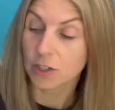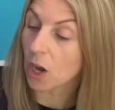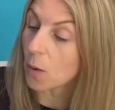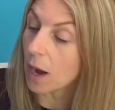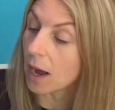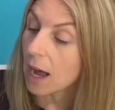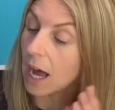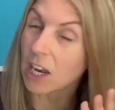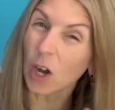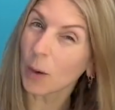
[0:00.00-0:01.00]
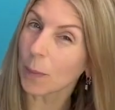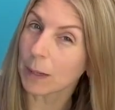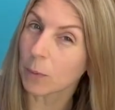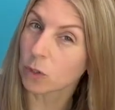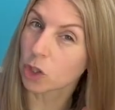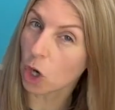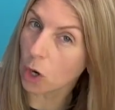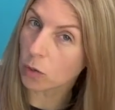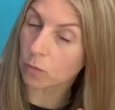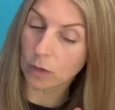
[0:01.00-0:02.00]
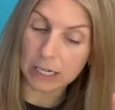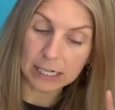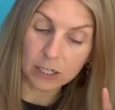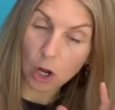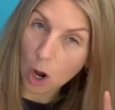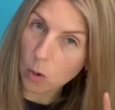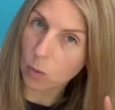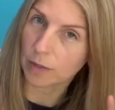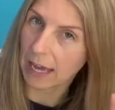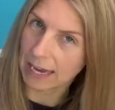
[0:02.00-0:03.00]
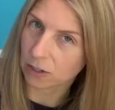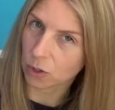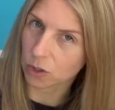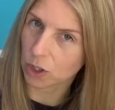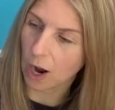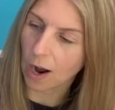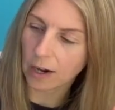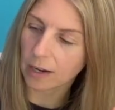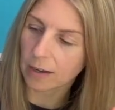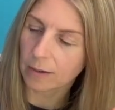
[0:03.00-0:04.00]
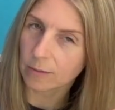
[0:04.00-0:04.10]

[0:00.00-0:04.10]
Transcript: So a lot of people don't really know the angel shark.